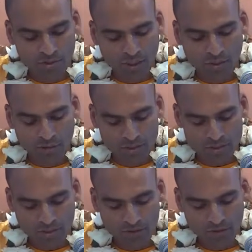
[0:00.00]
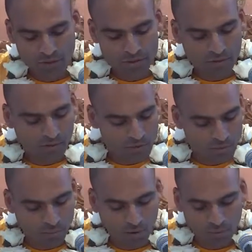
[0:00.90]
are direct servants of the
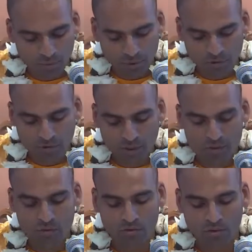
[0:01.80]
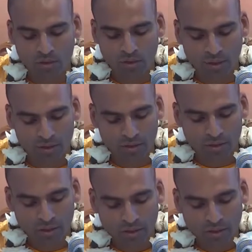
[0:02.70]
Supreme Personality of Godhead,